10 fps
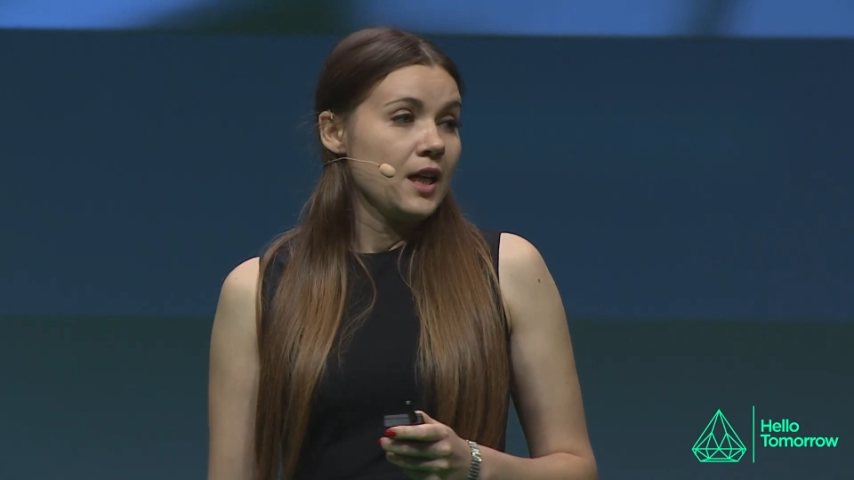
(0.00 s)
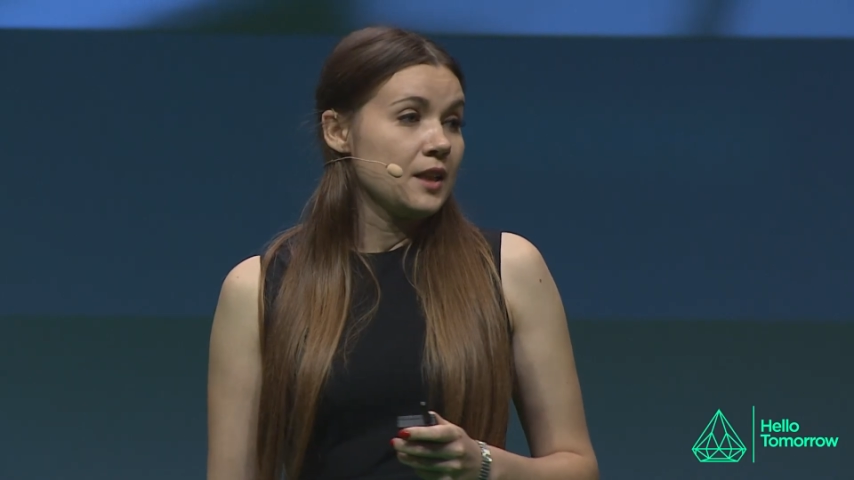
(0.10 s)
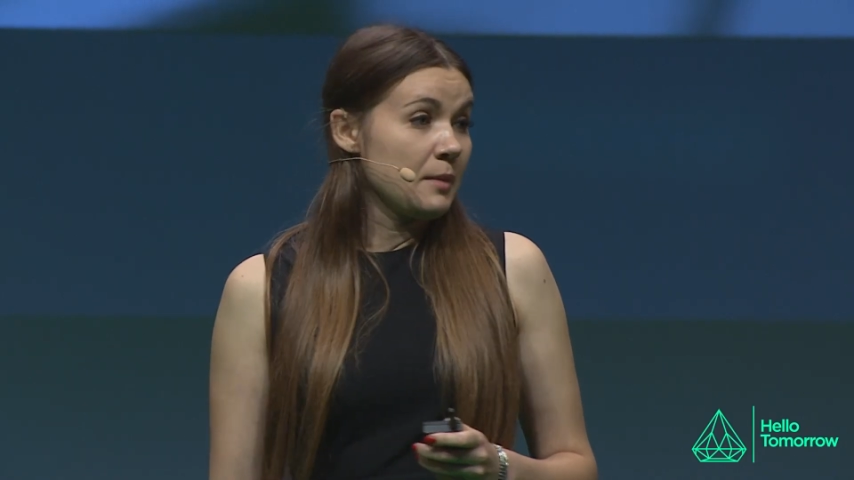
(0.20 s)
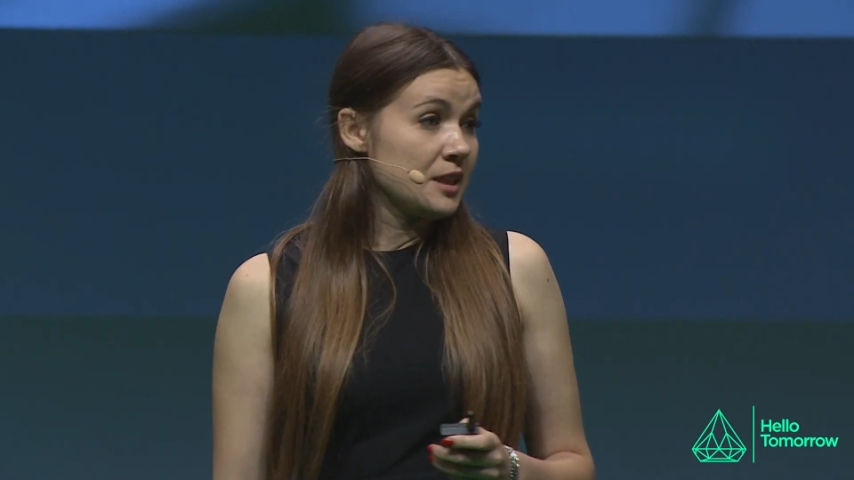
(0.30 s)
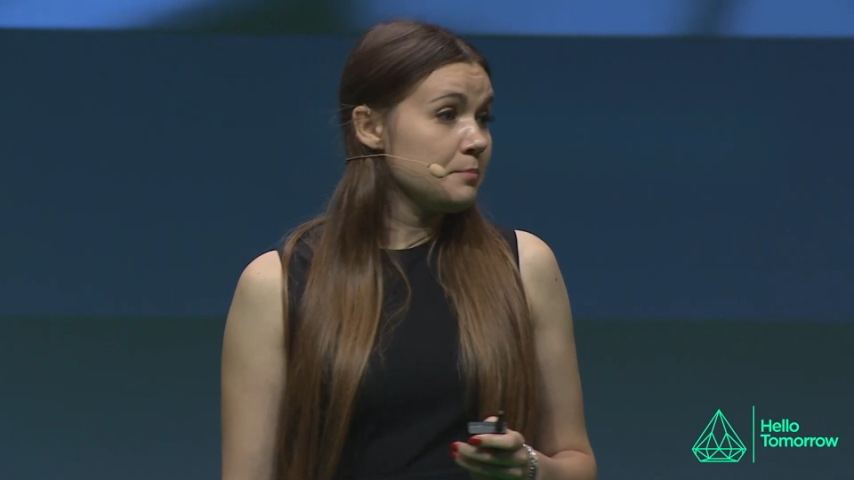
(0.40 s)

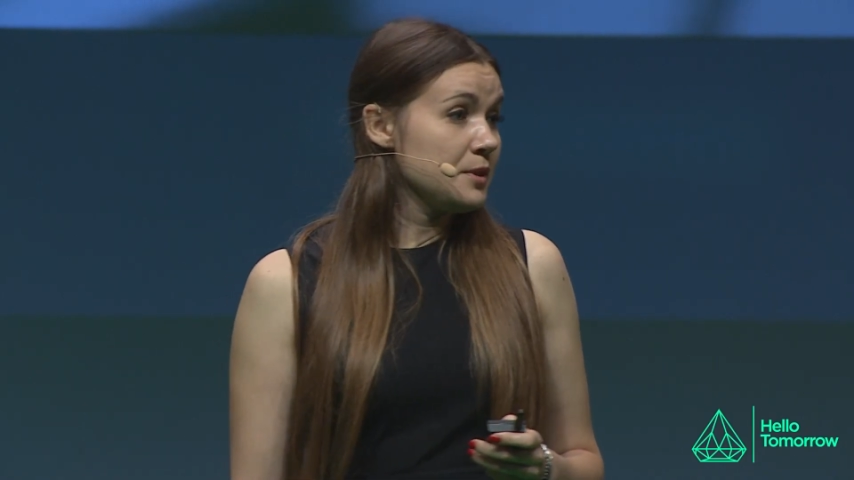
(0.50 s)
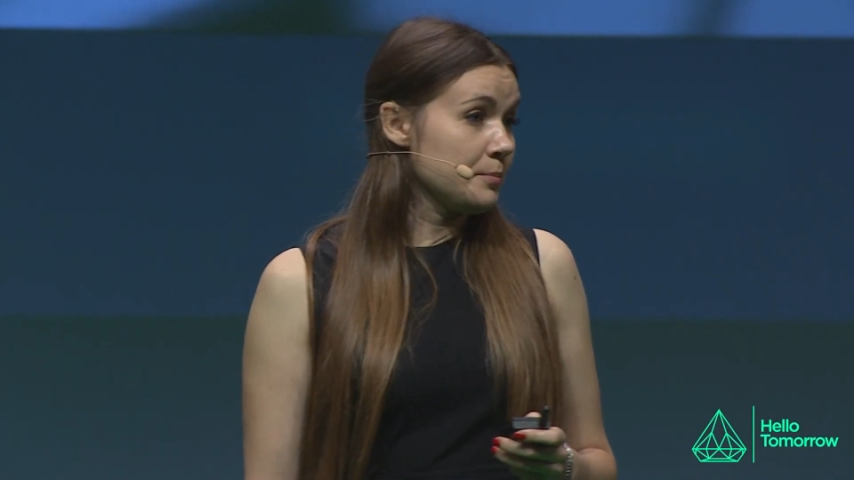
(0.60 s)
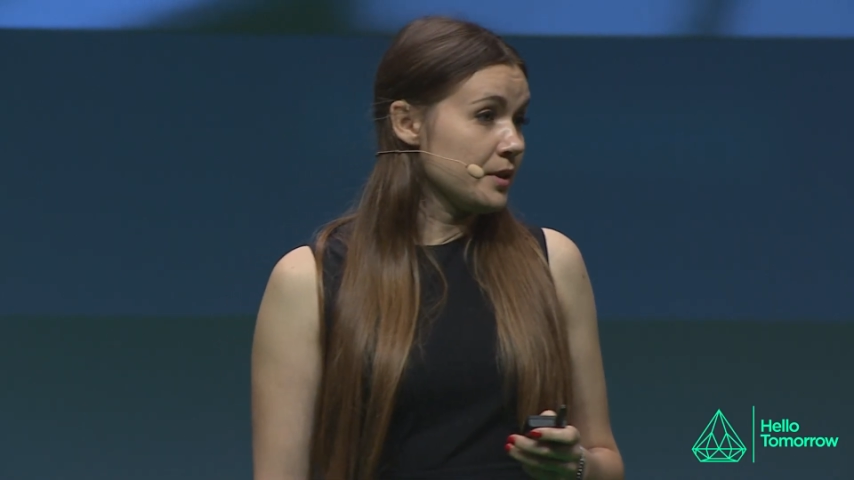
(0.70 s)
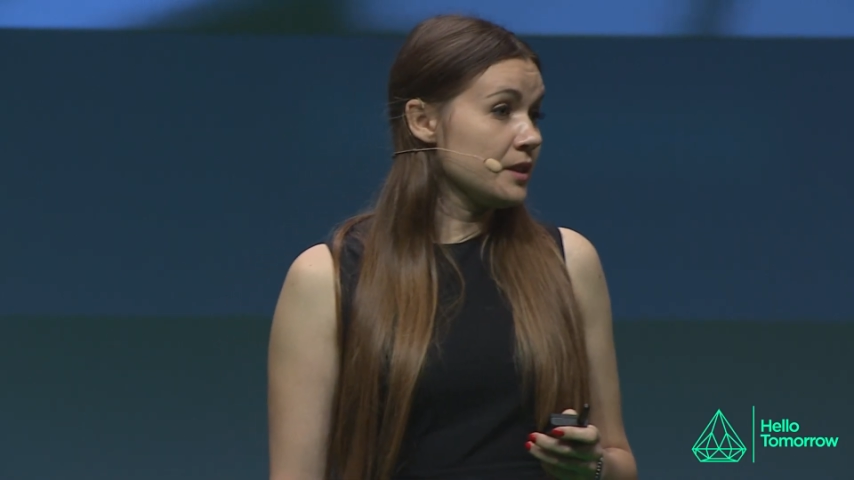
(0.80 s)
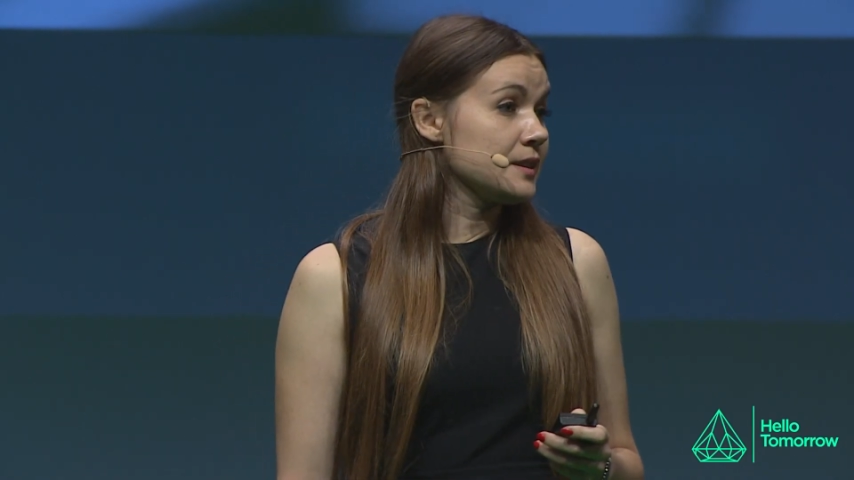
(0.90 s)
and many
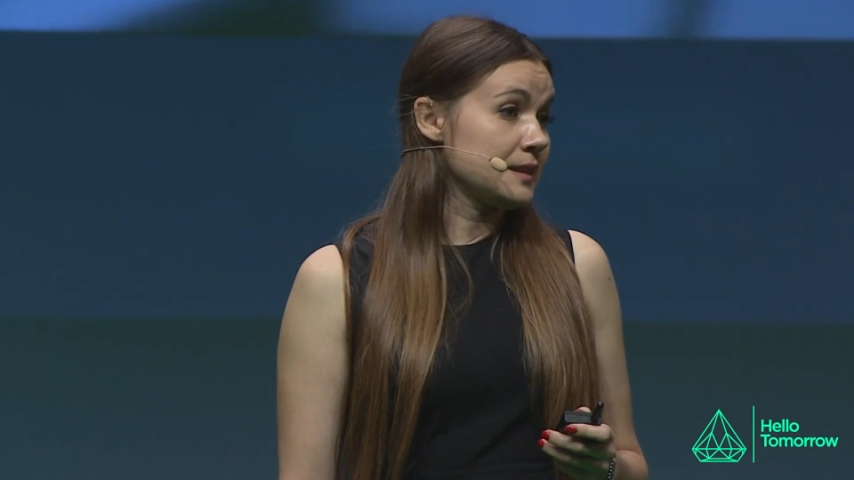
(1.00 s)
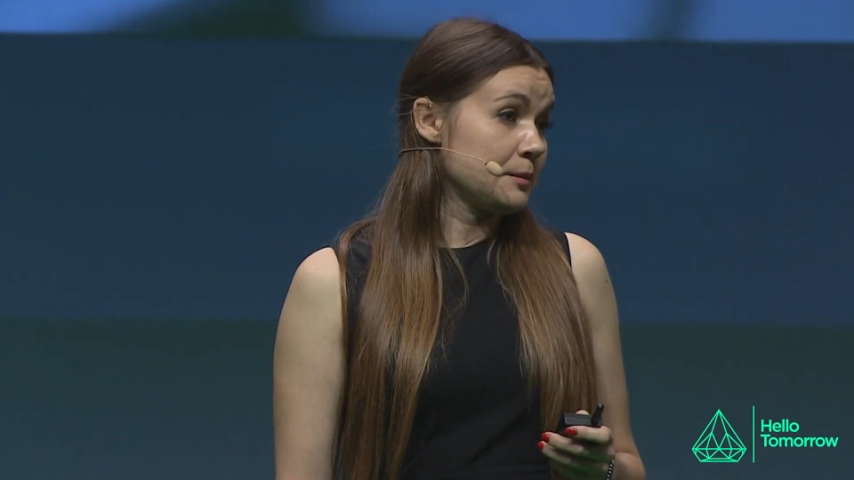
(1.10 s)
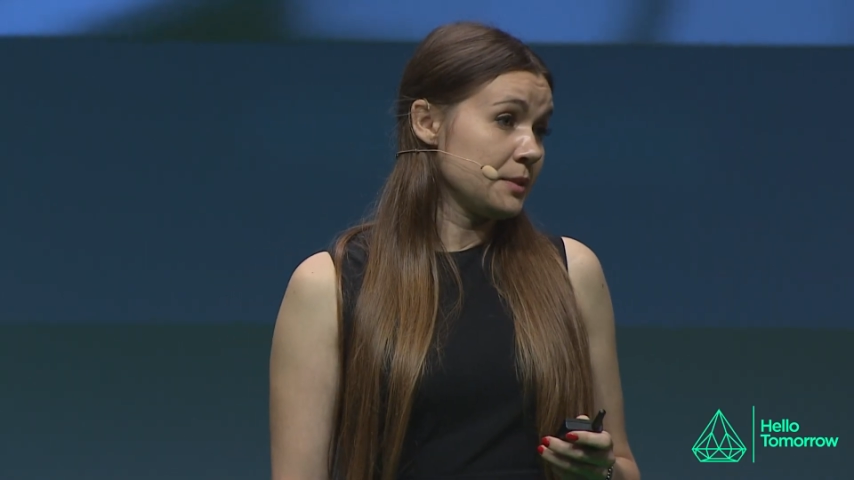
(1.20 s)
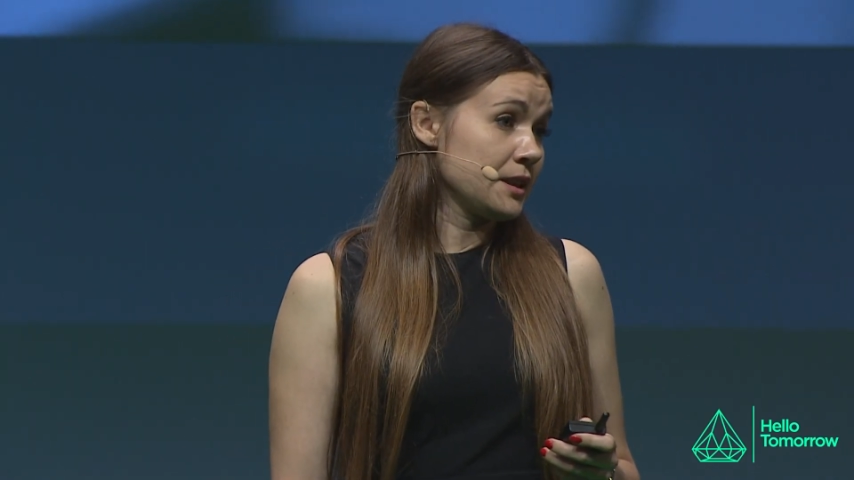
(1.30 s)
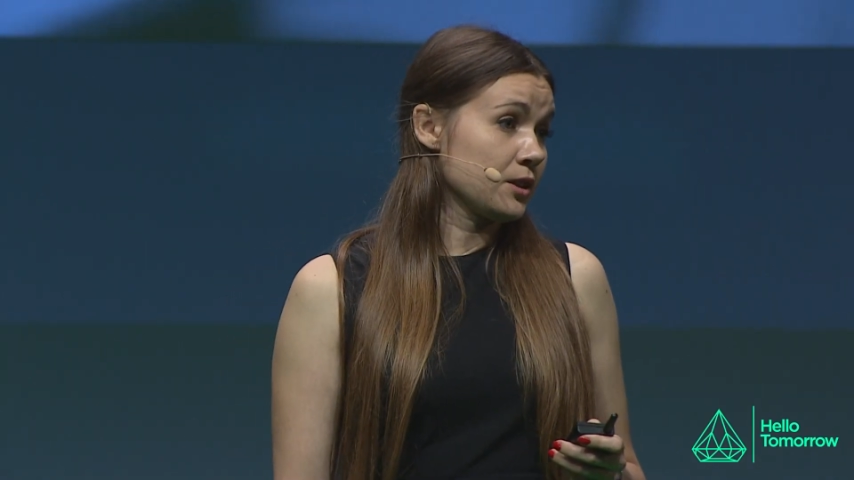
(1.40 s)
people simply